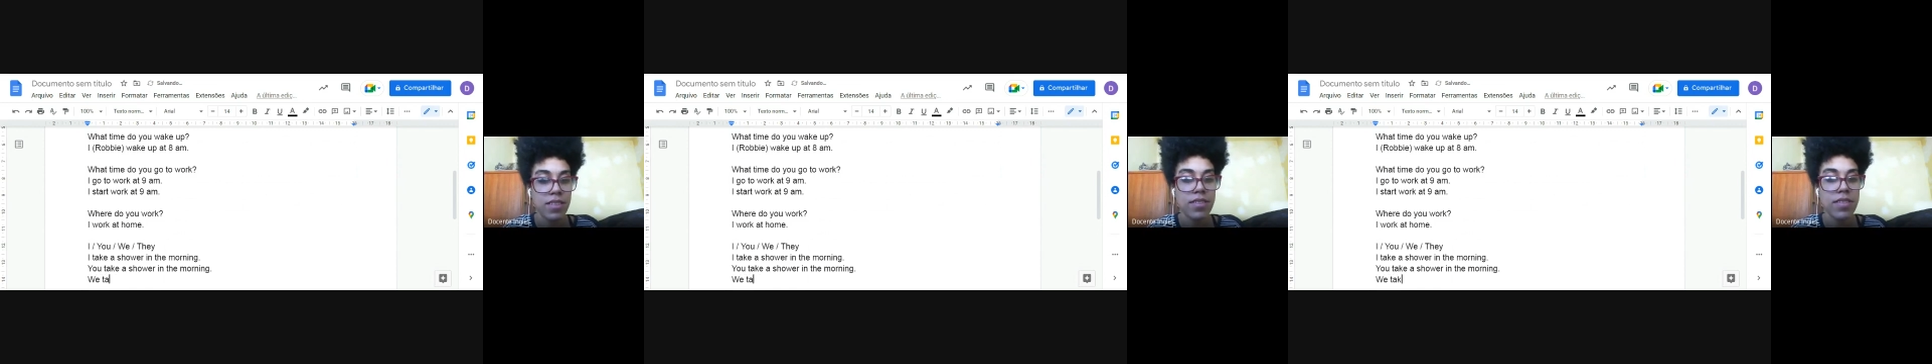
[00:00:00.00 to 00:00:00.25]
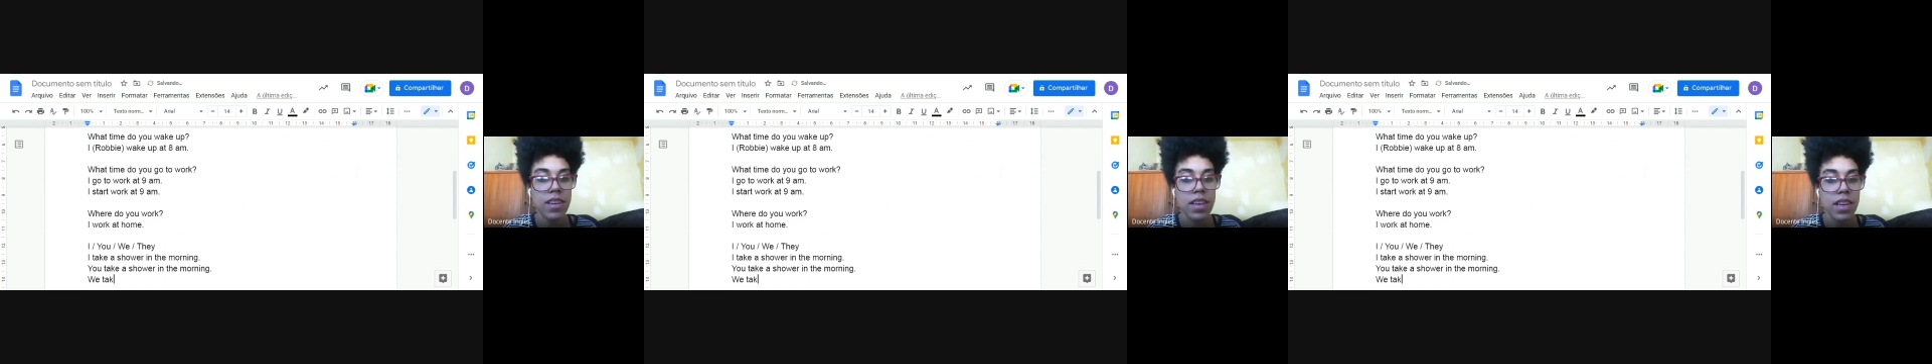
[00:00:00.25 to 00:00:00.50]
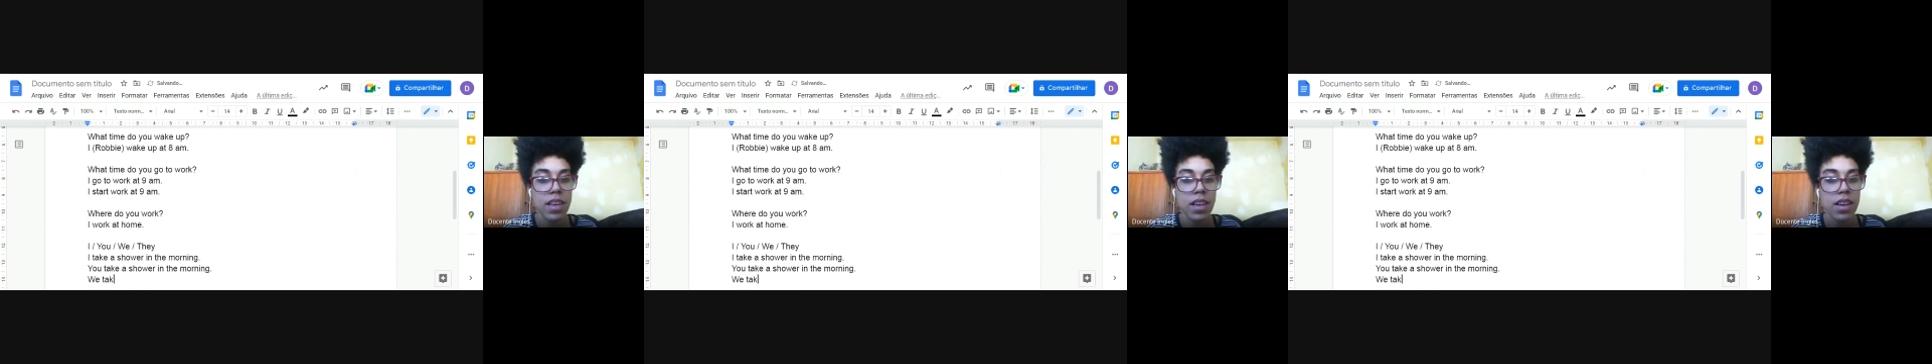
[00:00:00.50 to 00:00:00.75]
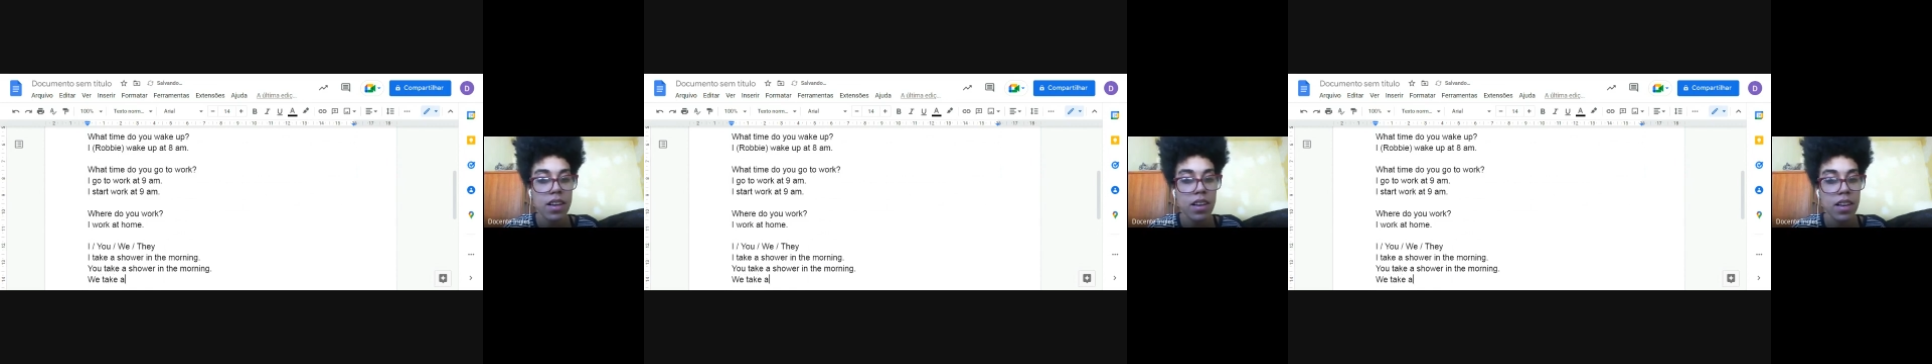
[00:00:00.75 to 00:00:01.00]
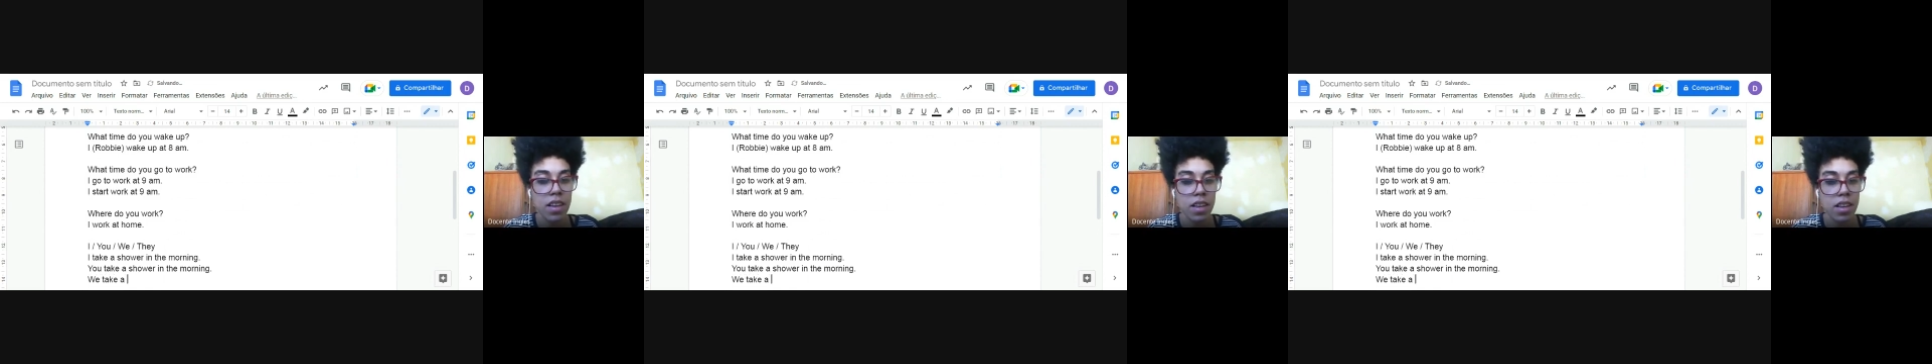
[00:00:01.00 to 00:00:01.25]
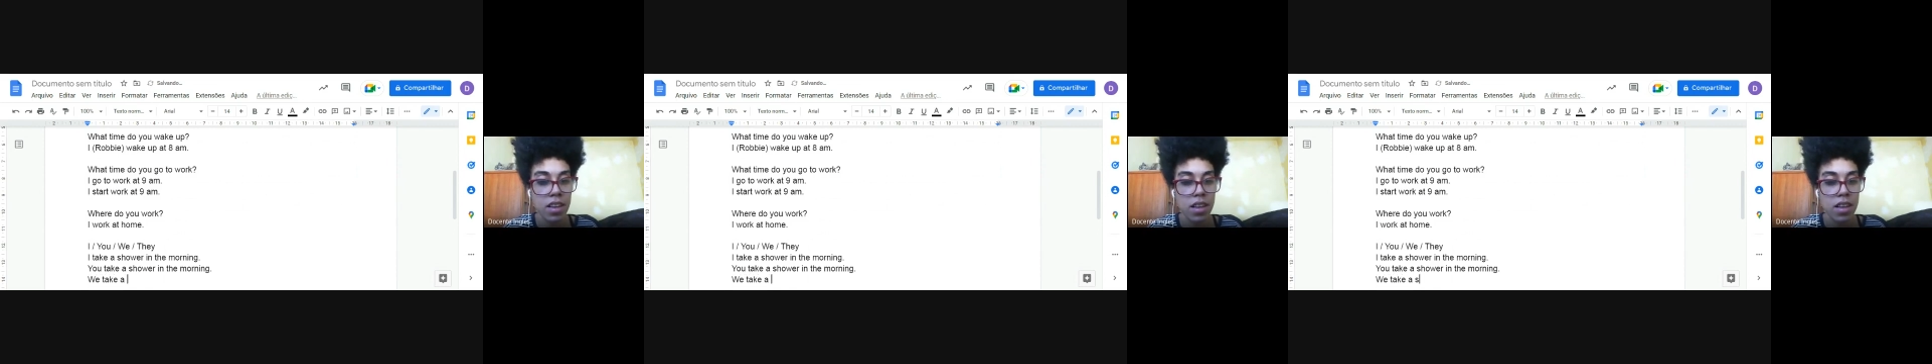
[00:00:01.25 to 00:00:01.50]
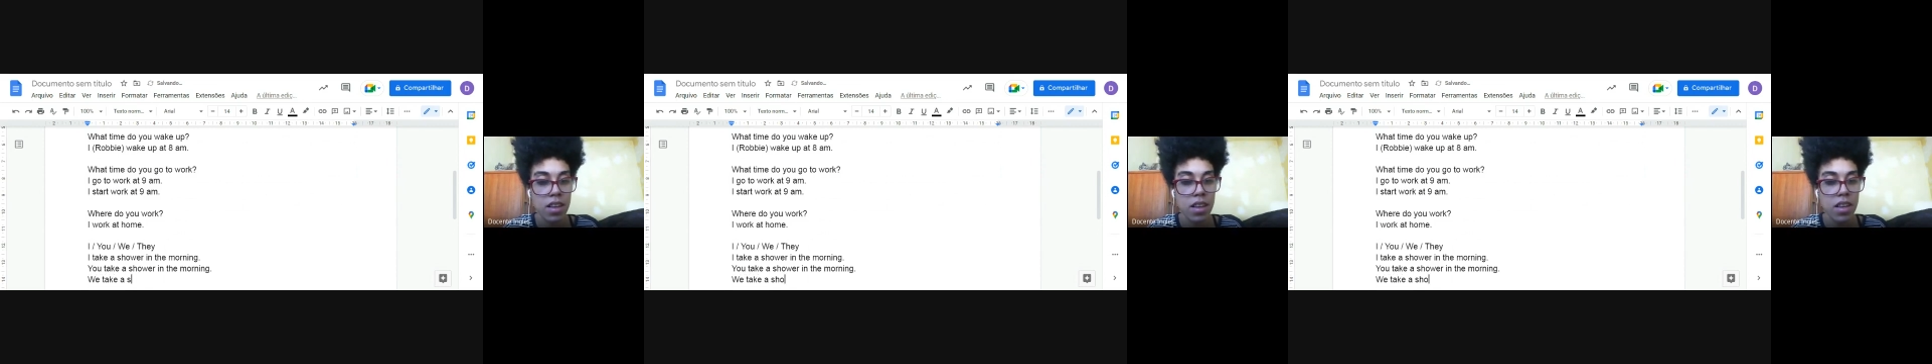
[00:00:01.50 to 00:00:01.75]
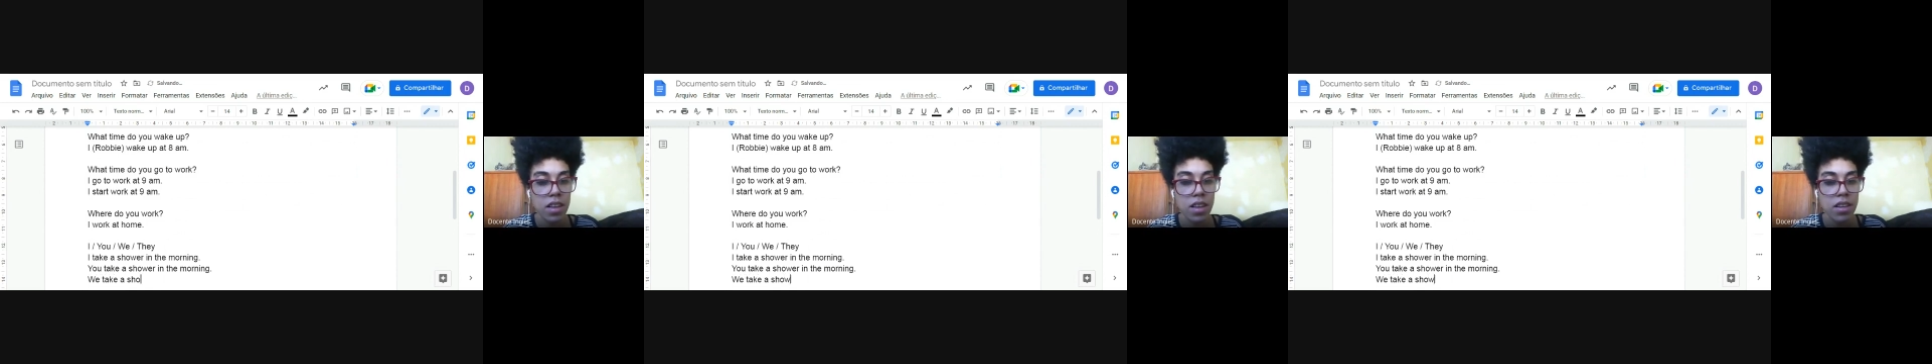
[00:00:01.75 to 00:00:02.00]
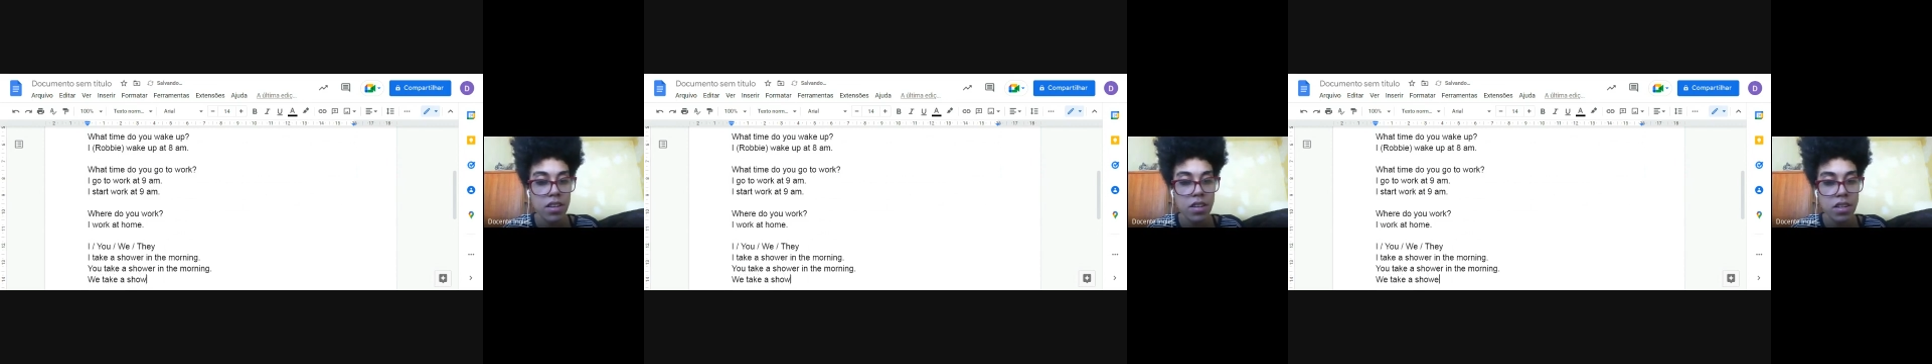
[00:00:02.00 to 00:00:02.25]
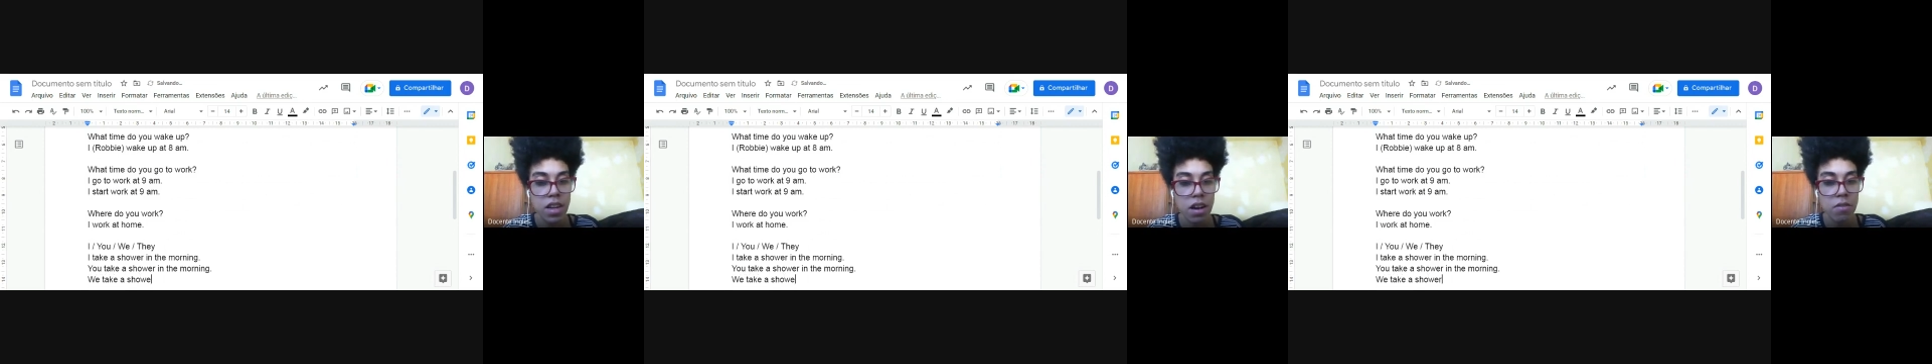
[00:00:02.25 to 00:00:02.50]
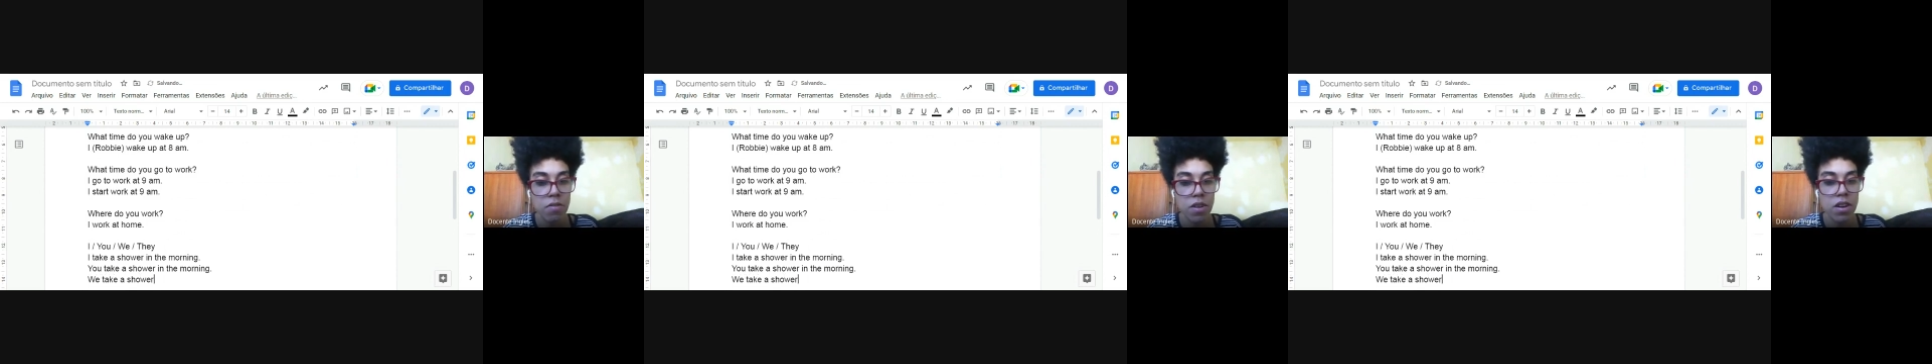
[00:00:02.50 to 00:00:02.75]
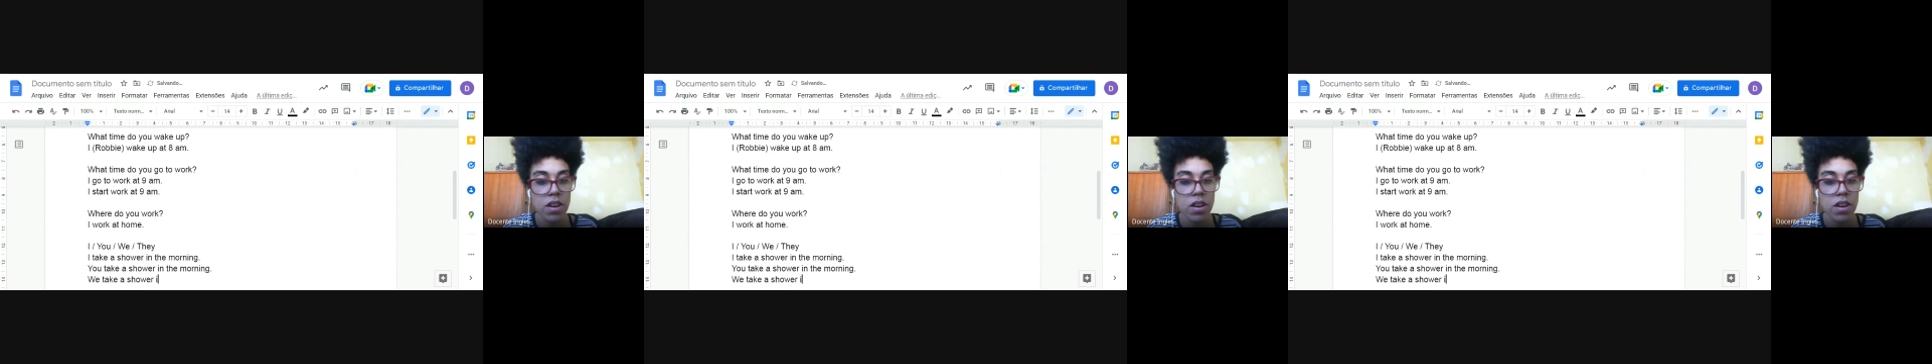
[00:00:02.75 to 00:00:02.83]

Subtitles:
take shower